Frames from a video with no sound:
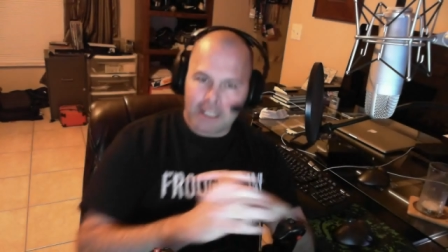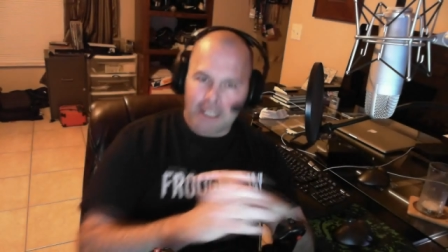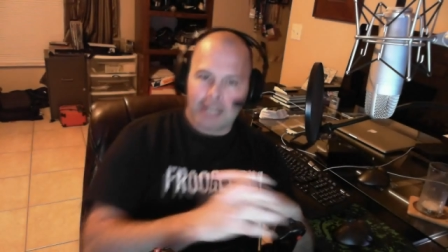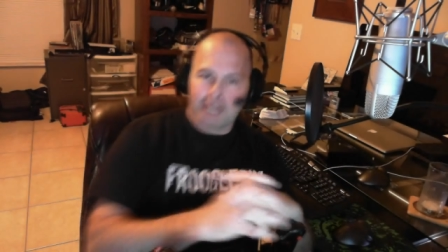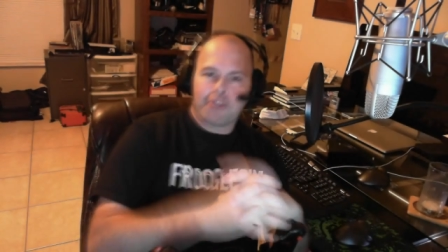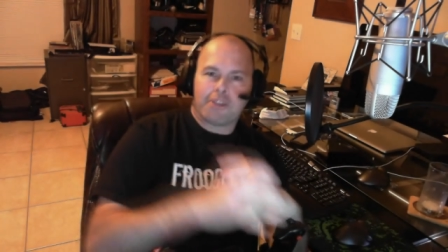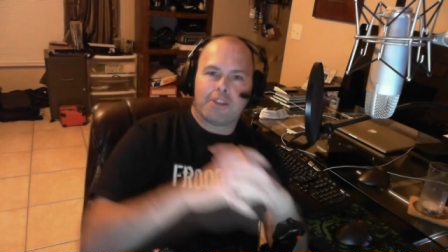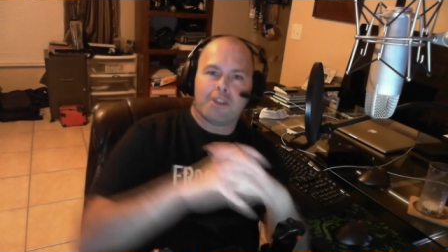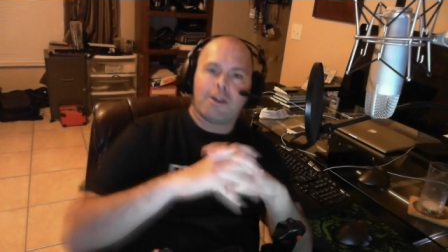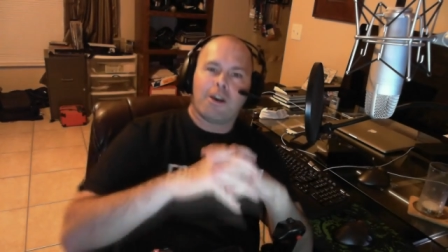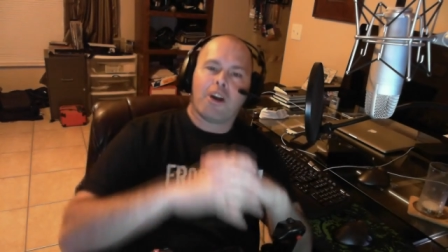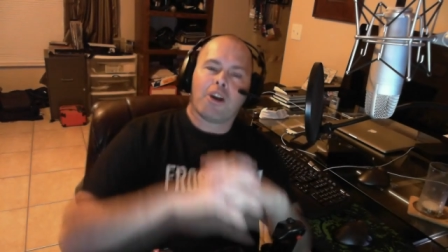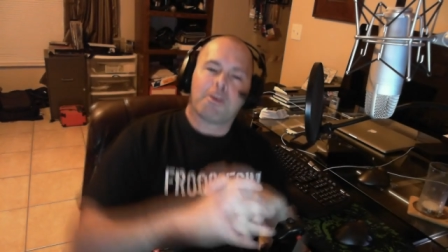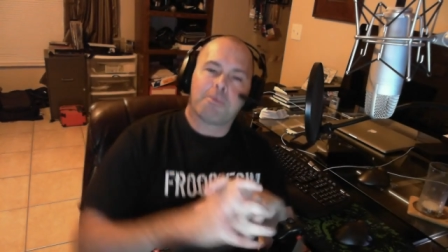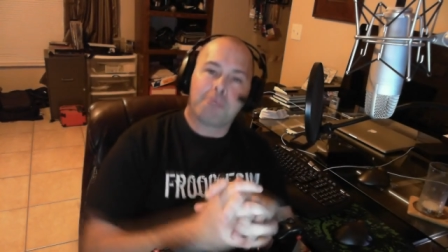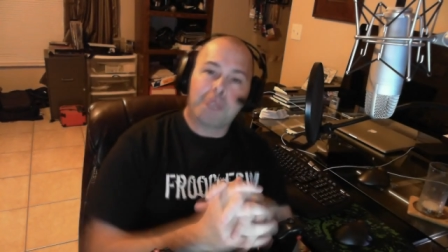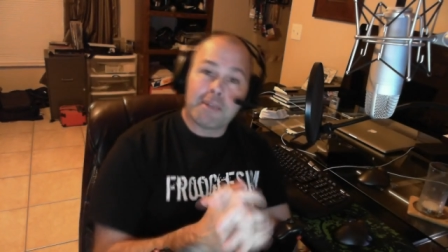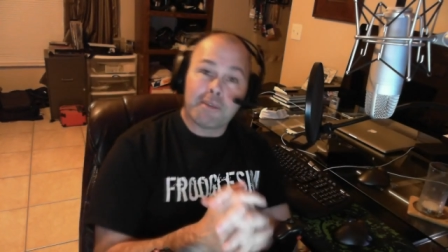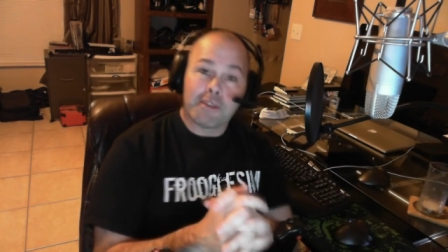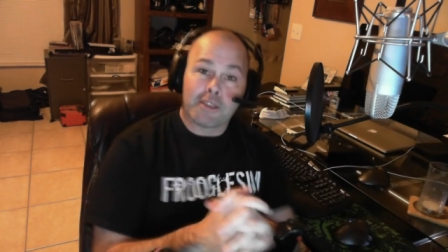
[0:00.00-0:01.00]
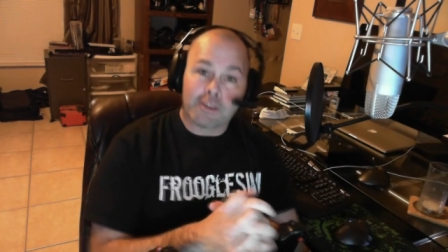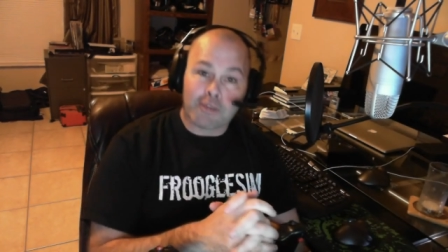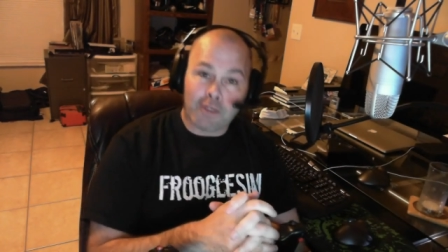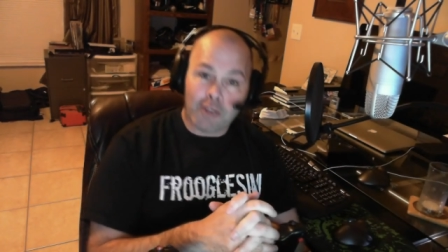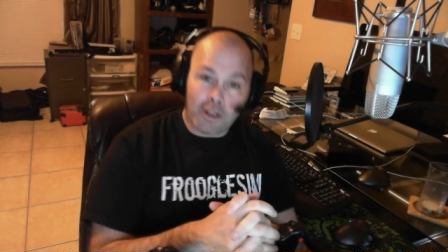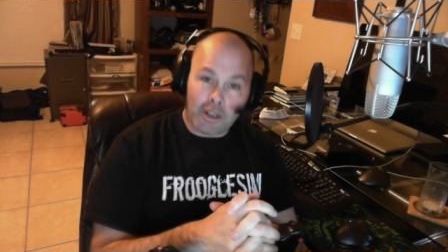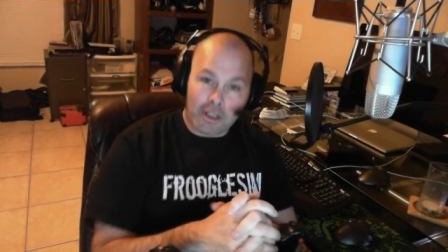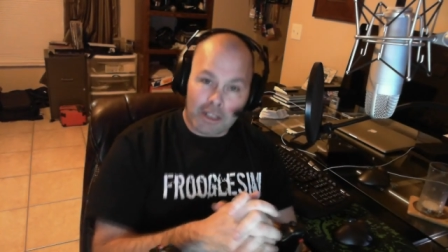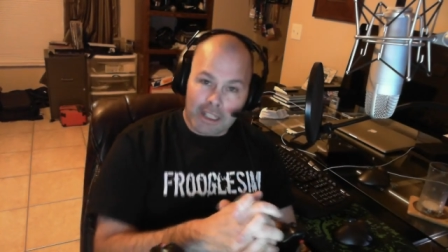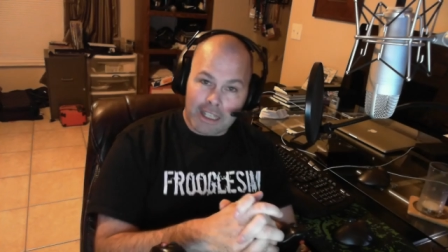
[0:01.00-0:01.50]
out that on a previous
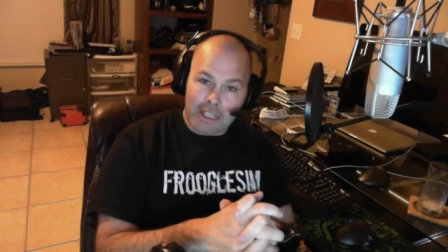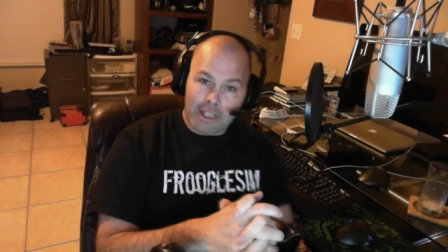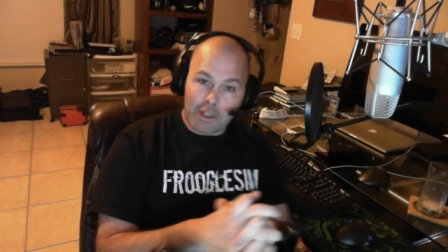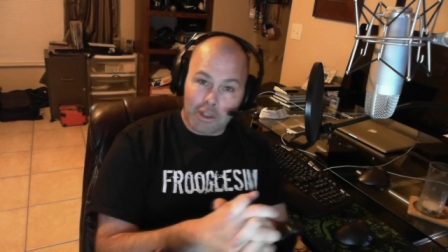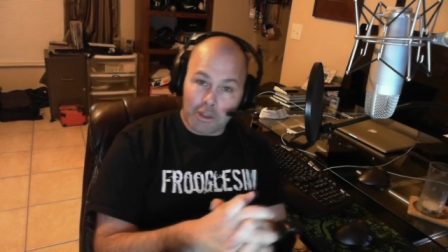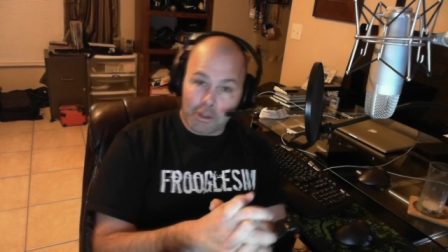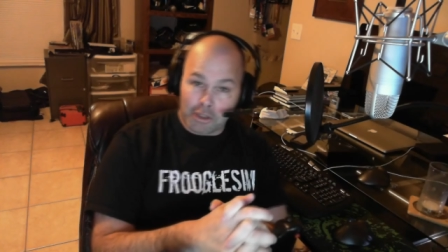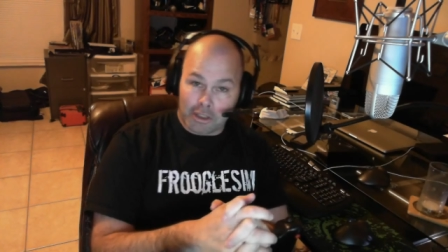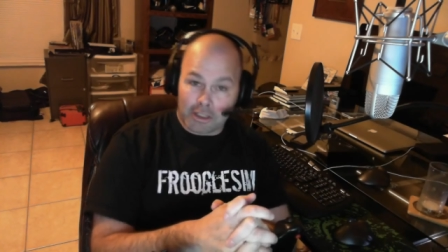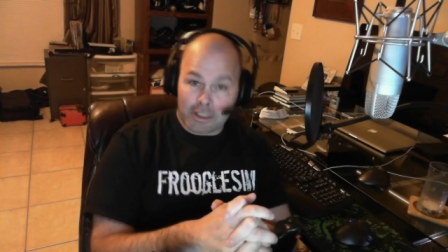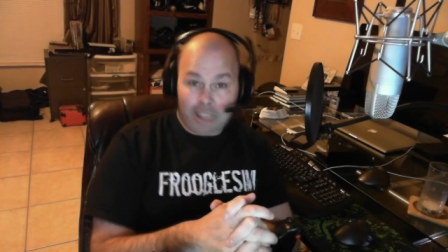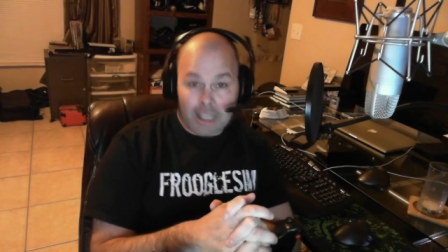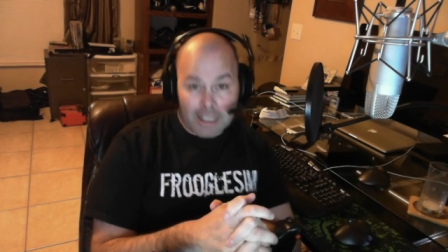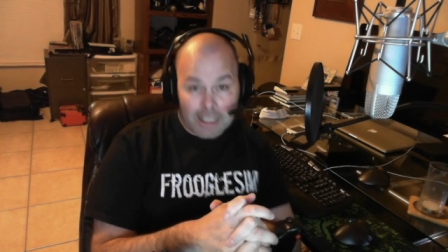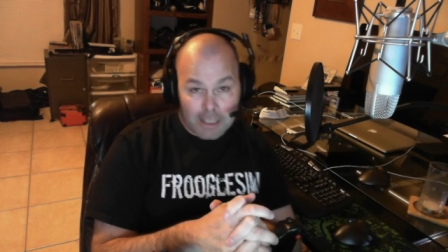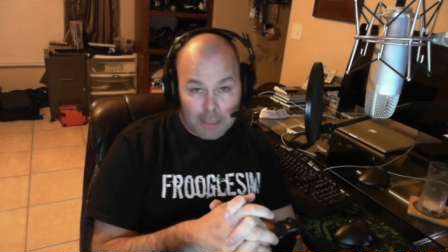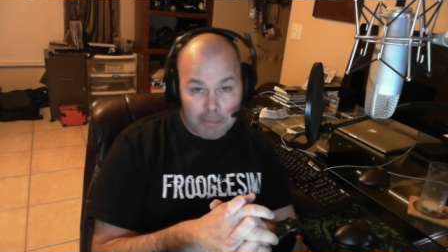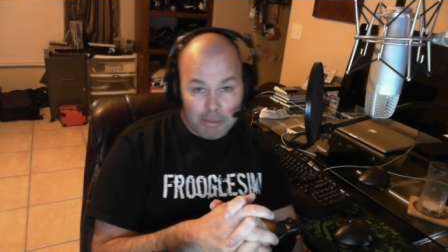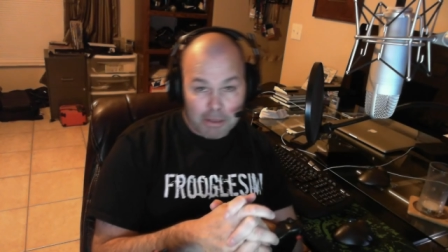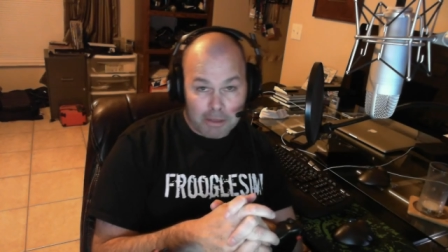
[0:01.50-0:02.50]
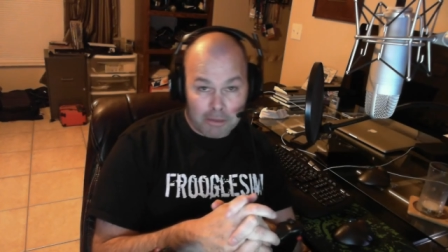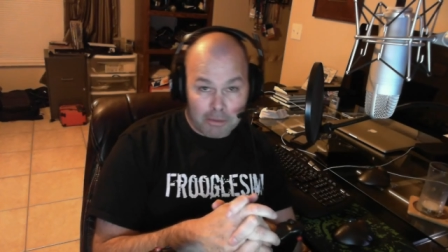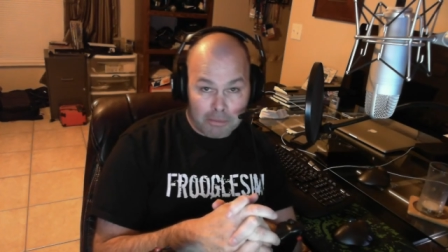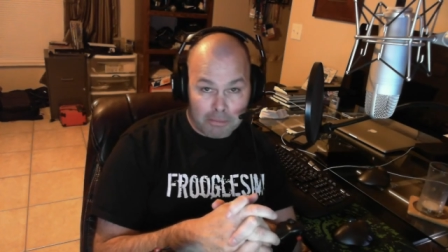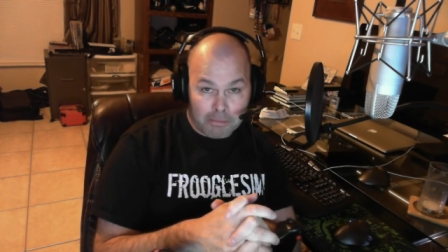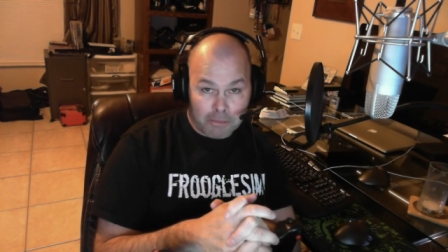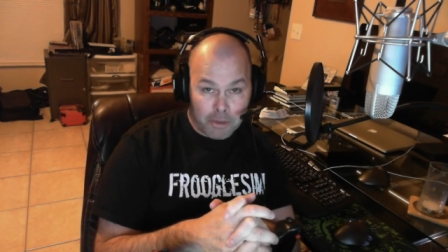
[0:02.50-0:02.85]
vlog it looked a little bit